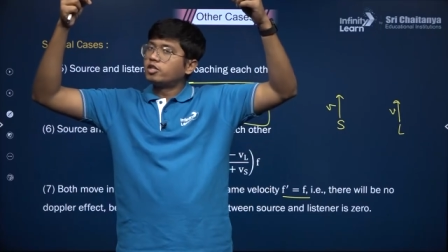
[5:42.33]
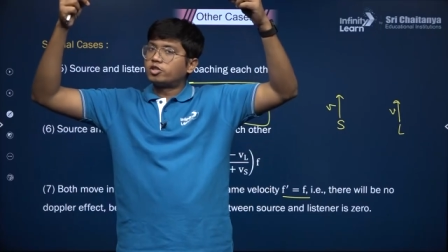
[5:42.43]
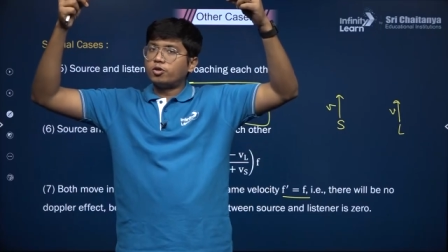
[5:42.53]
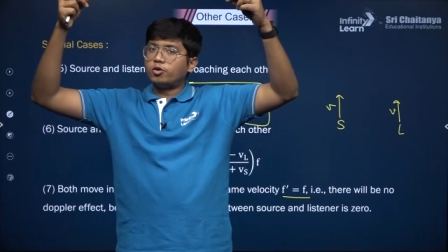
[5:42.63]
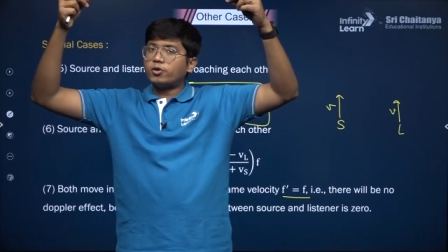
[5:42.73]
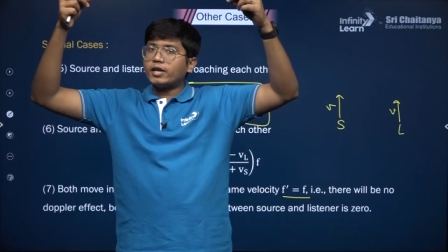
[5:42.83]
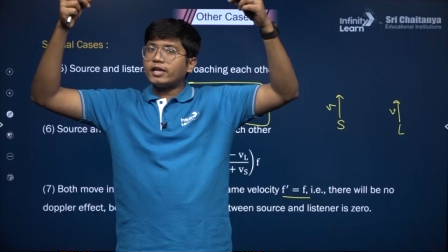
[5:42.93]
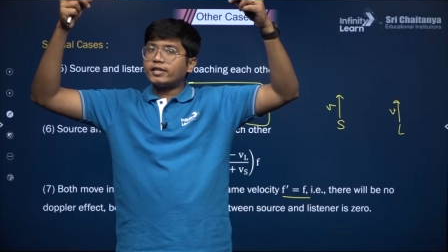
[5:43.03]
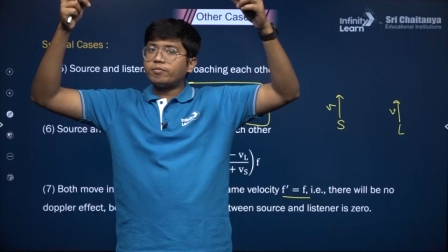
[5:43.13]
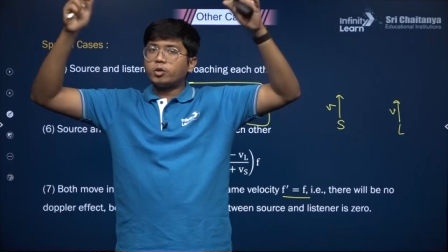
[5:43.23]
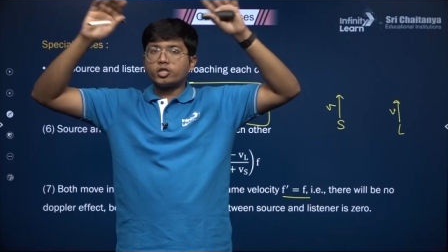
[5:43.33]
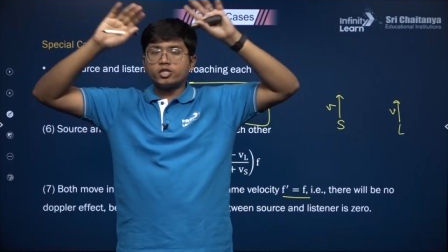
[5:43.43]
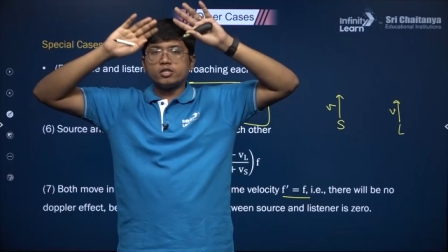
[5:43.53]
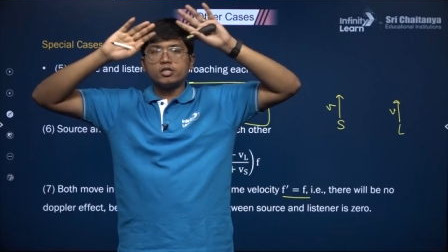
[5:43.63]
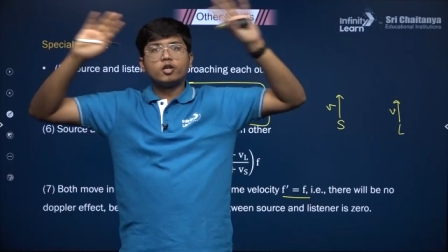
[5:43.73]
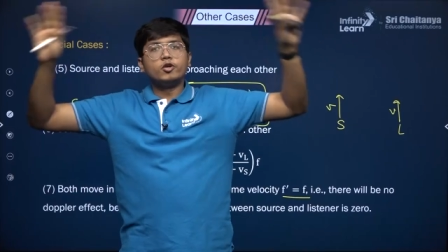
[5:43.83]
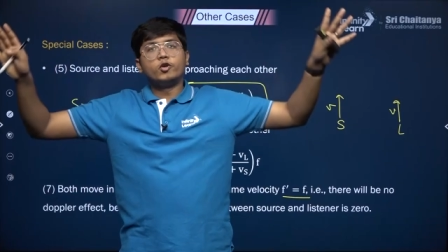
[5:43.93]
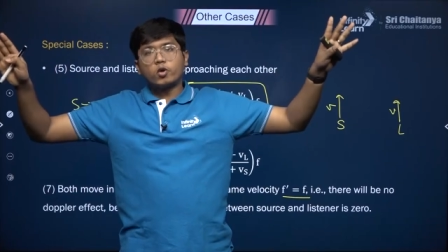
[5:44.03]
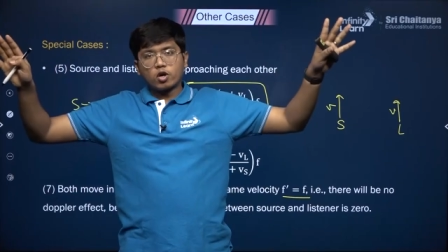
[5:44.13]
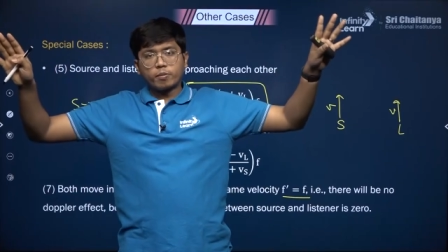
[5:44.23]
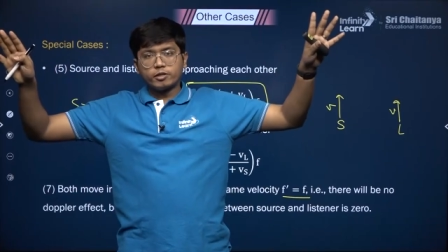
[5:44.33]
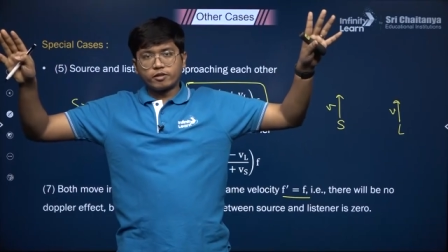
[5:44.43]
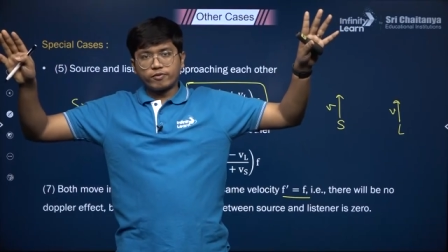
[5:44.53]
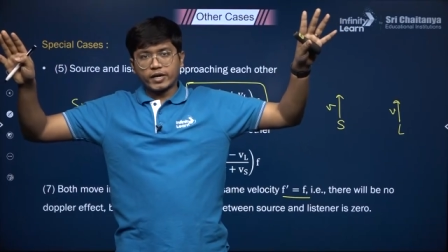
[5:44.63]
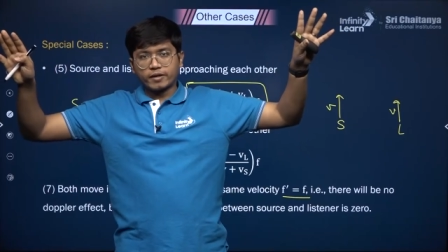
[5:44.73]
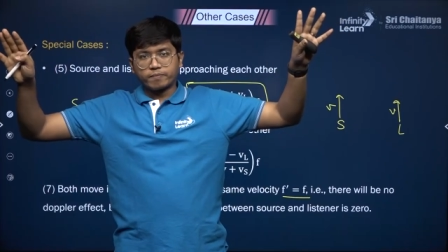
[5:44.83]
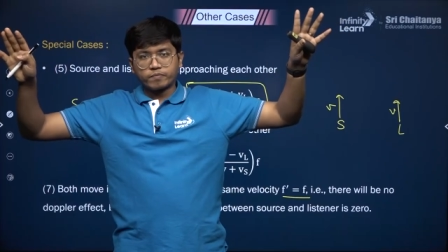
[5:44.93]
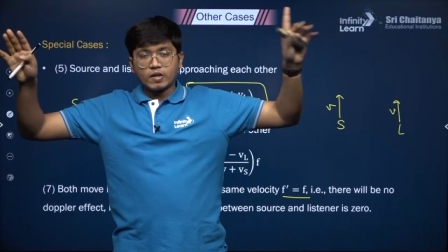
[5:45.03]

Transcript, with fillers: So no relative motion, no Doppler effect.